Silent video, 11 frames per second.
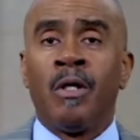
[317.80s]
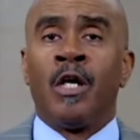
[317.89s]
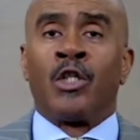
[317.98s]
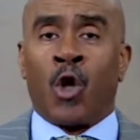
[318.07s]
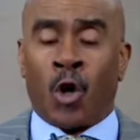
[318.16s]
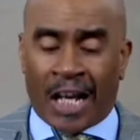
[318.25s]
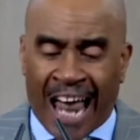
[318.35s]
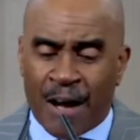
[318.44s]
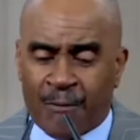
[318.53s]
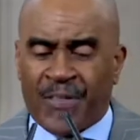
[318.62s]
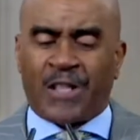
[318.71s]
your
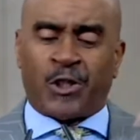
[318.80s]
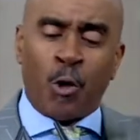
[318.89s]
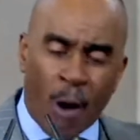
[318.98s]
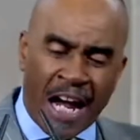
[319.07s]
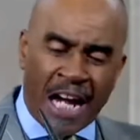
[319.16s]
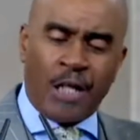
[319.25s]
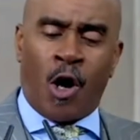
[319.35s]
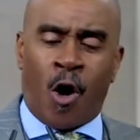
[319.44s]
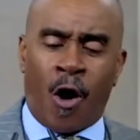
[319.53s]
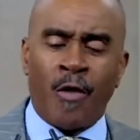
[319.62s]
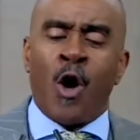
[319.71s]
life that you're waiting
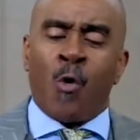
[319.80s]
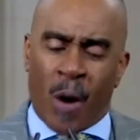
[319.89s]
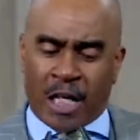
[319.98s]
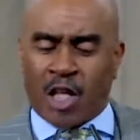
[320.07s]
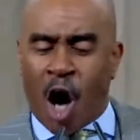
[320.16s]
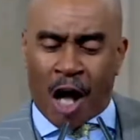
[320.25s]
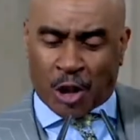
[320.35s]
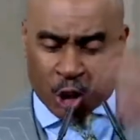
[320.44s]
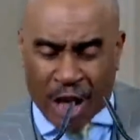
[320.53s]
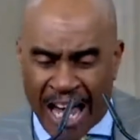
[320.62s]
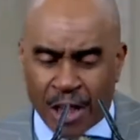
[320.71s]
on, when God
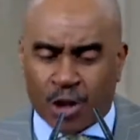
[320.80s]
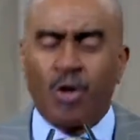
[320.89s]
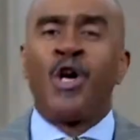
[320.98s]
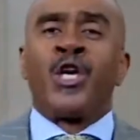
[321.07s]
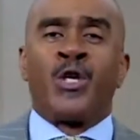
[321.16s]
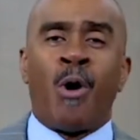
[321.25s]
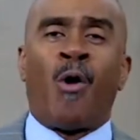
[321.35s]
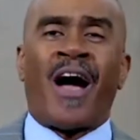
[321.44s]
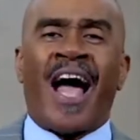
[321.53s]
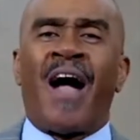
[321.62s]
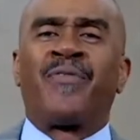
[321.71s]
changes you, you
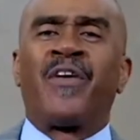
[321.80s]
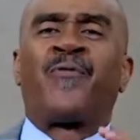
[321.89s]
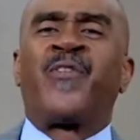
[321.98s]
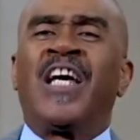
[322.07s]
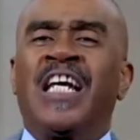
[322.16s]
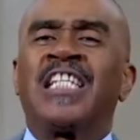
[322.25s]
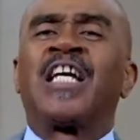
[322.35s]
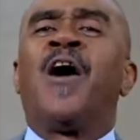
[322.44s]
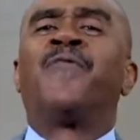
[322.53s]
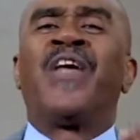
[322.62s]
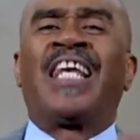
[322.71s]
won't have the feelings
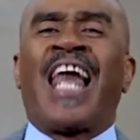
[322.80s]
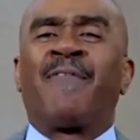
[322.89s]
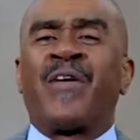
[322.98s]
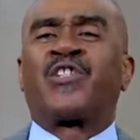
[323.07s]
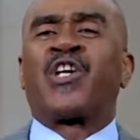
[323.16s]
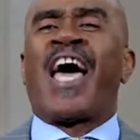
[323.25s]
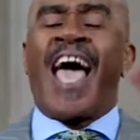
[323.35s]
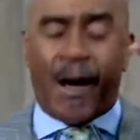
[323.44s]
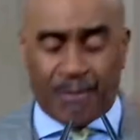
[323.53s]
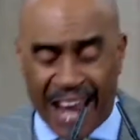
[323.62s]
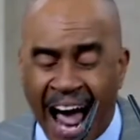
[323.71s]
of the life that you
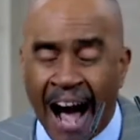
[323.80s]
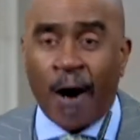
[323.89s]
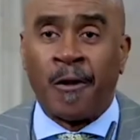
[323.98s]
have now.